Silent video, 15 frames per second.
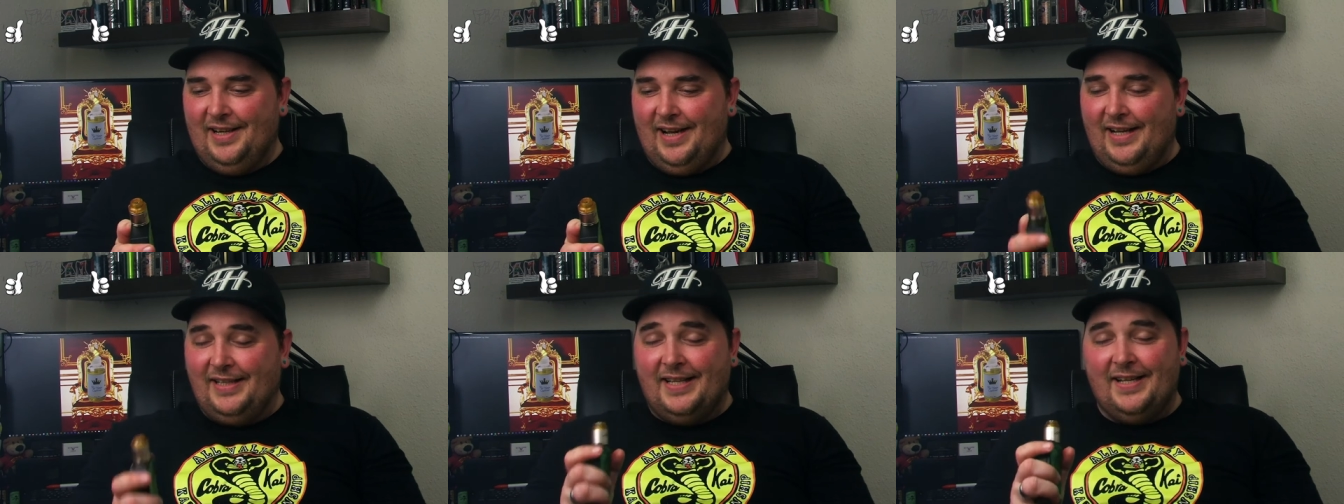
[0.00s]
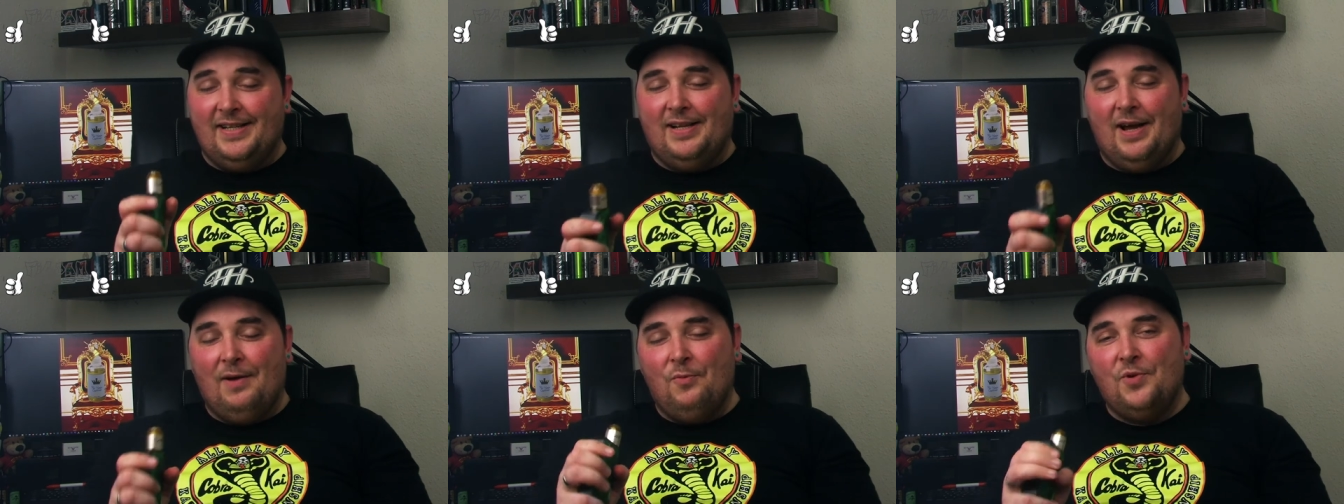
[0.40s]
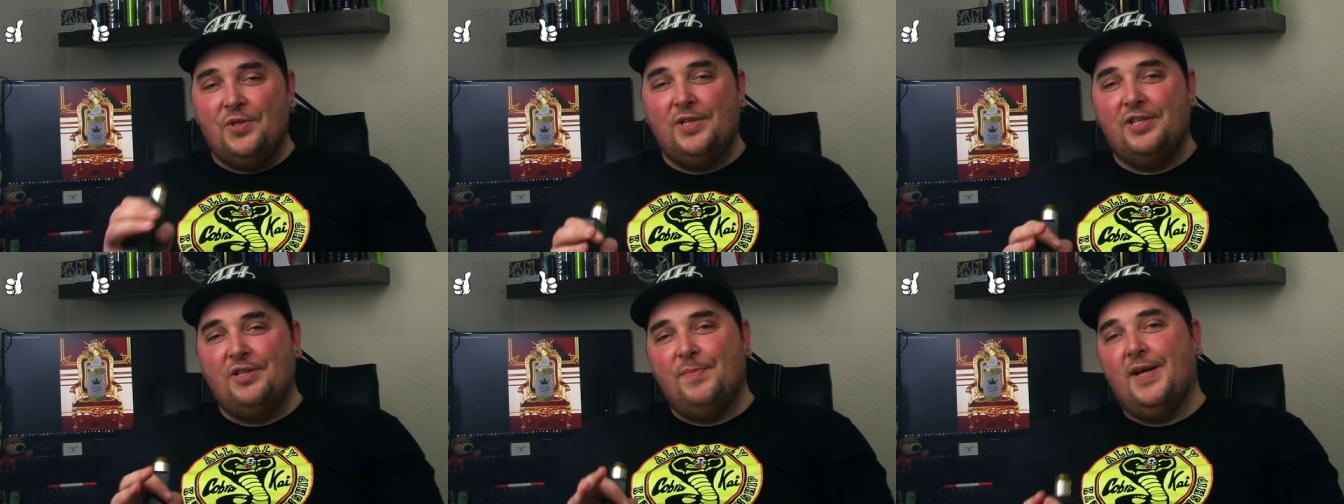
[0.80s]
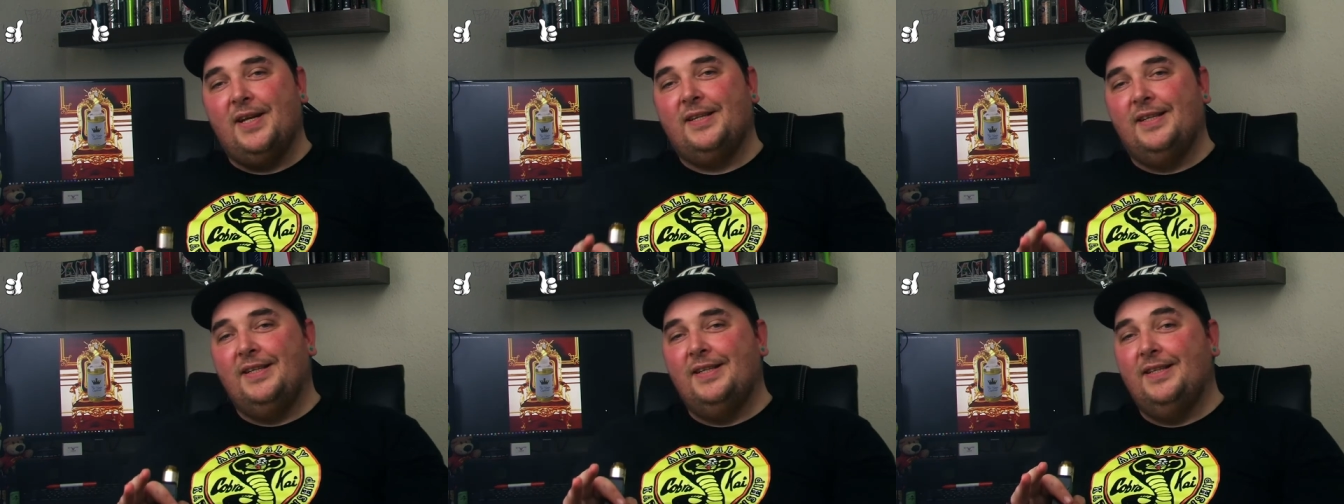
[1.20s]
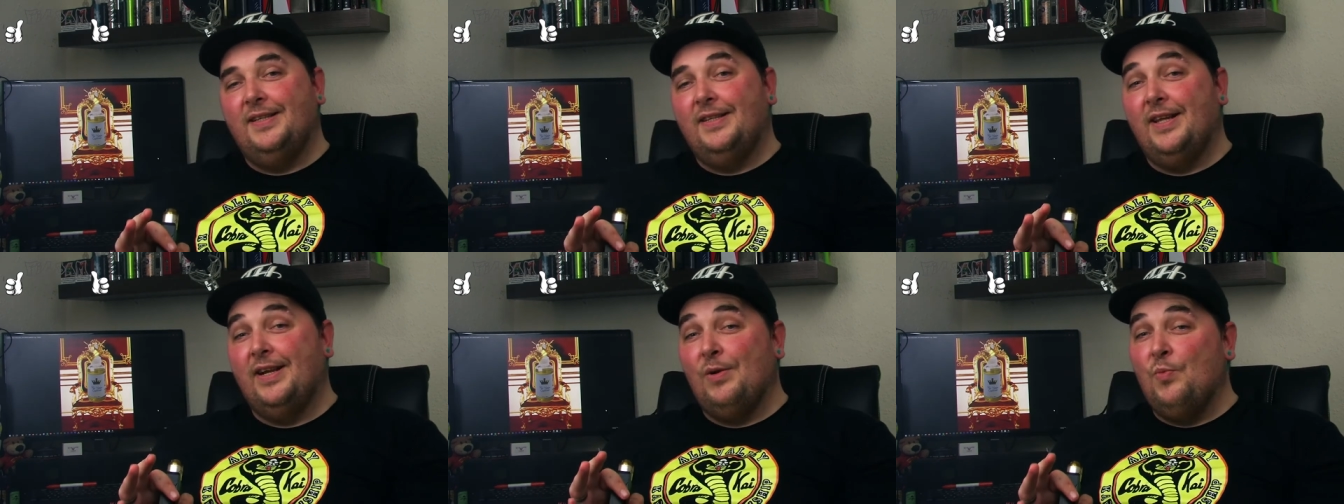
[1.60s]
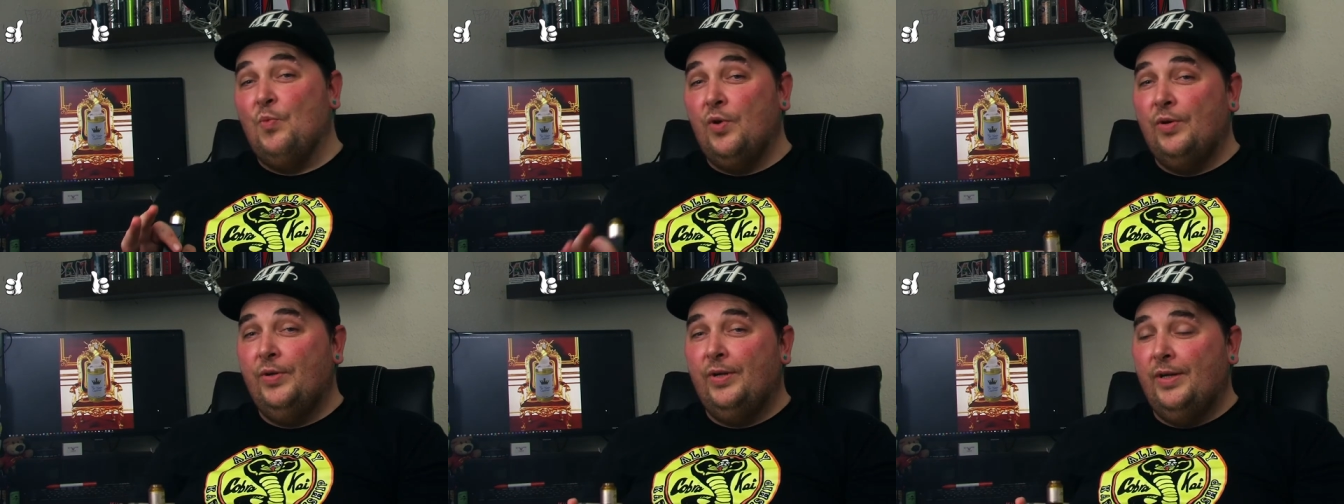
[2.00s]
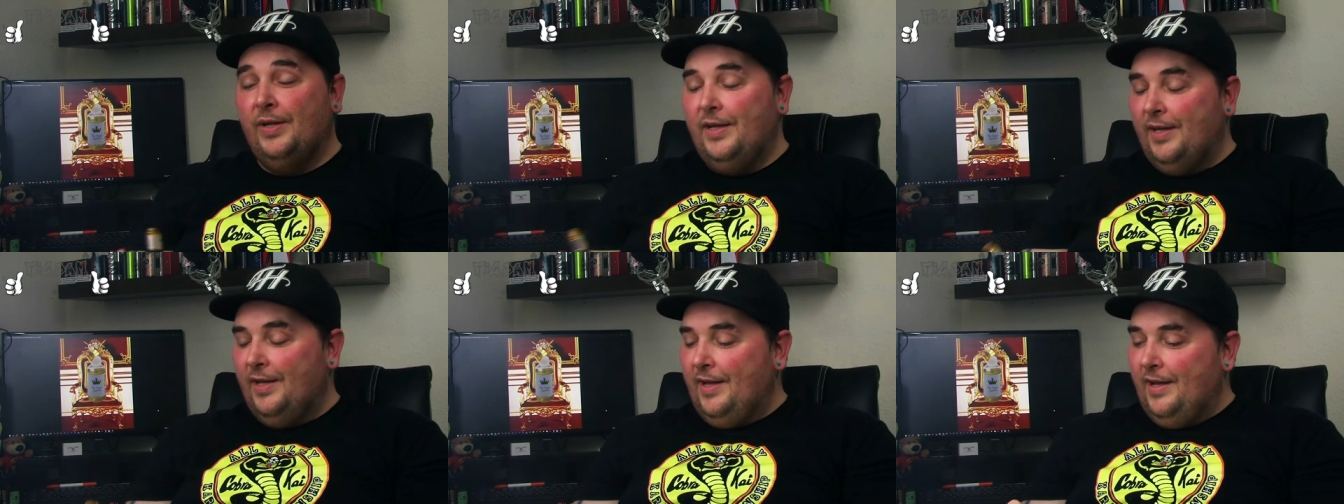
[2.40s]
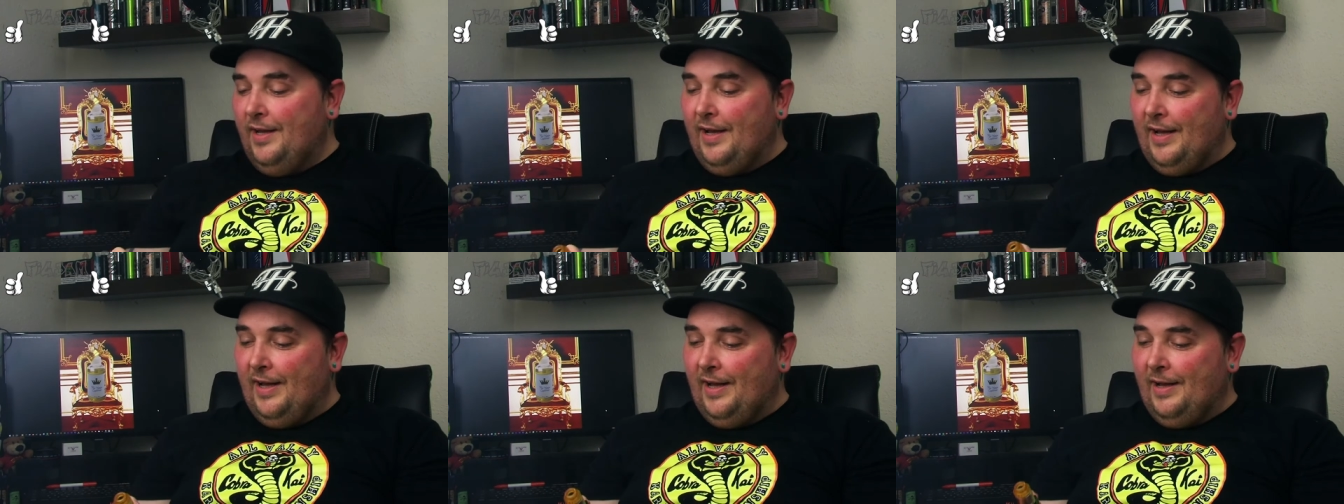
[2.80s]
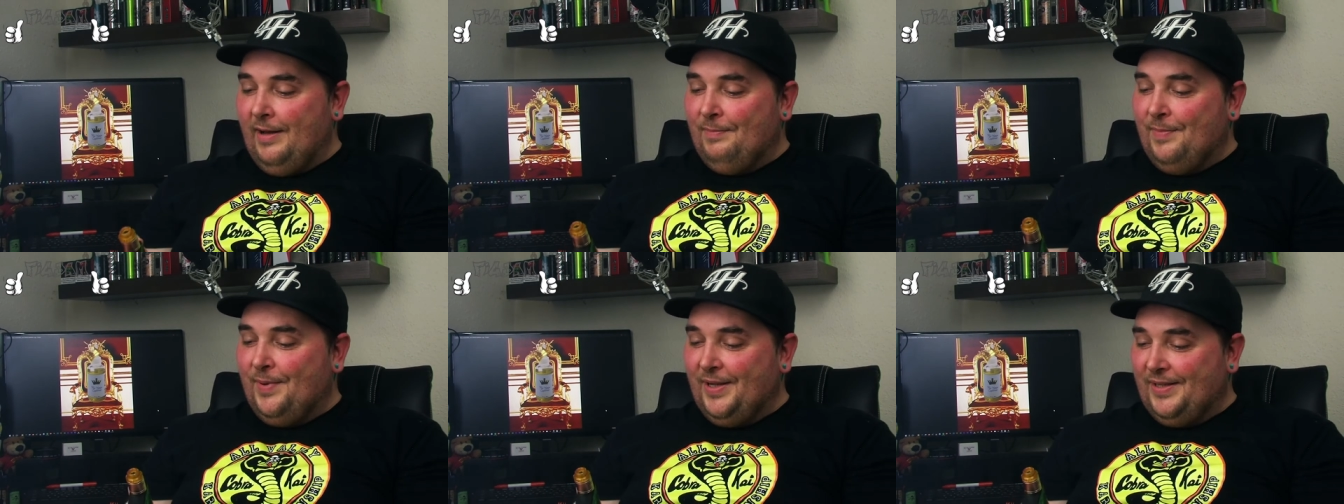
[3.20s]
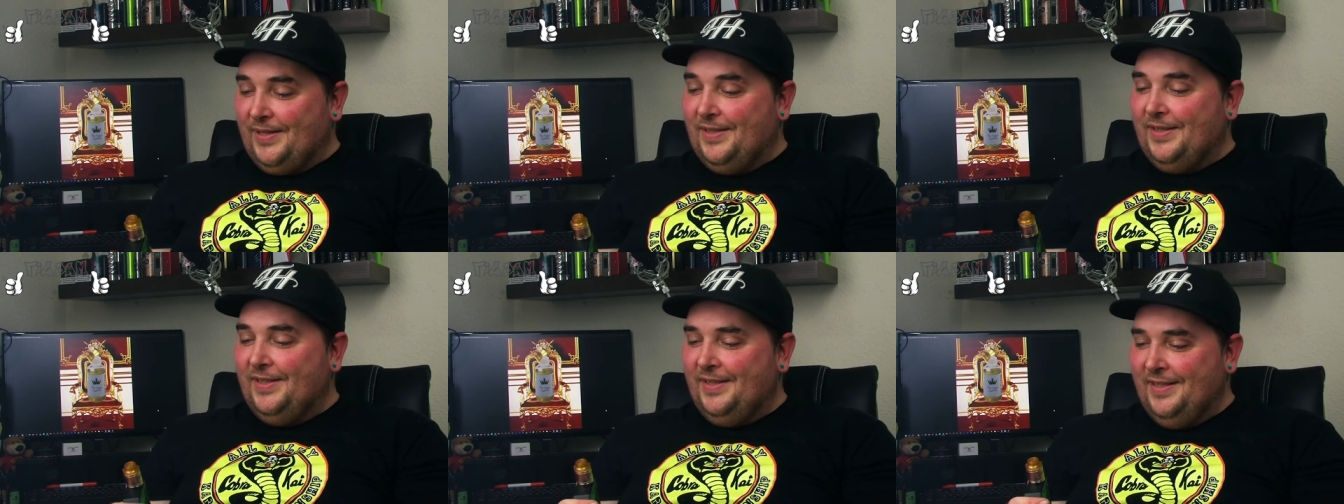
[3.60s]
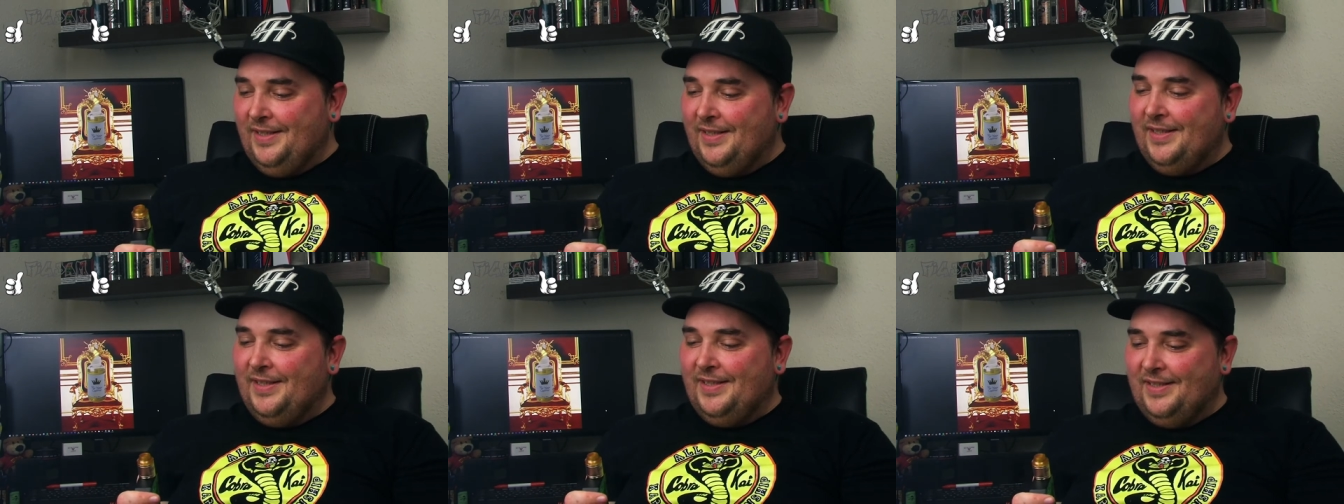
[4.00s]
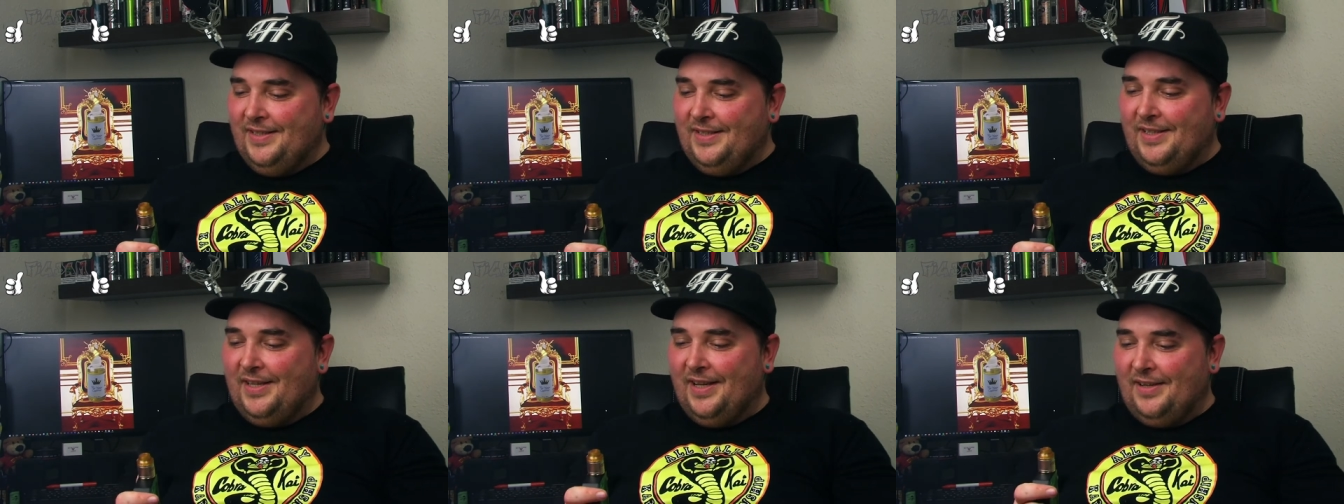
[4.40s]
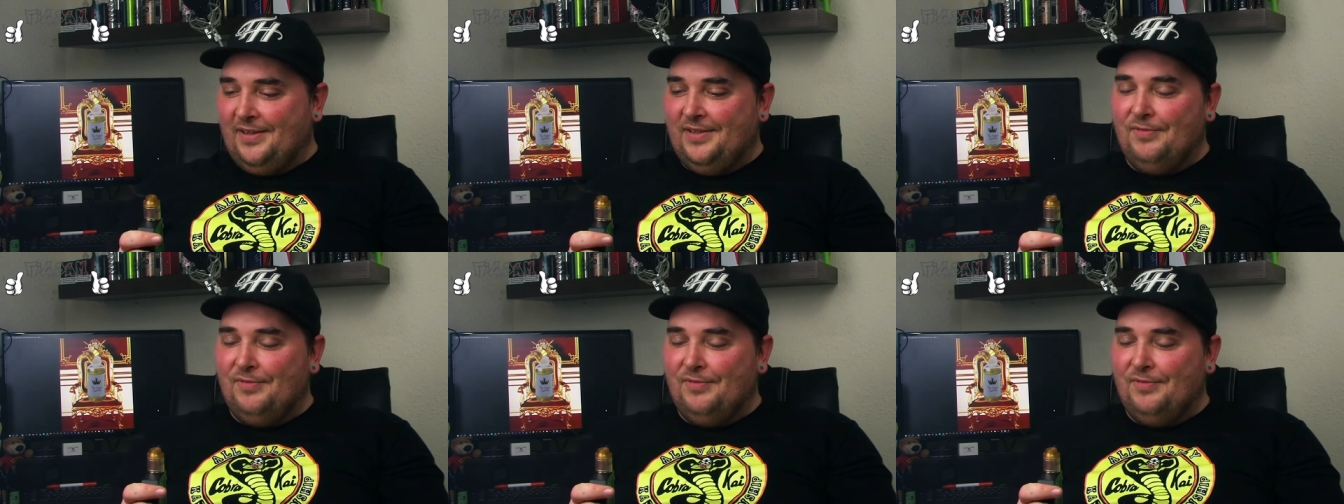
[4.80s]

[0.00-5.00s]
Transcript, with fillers: I did. I wasn't expecting that I would, uh, but yeah,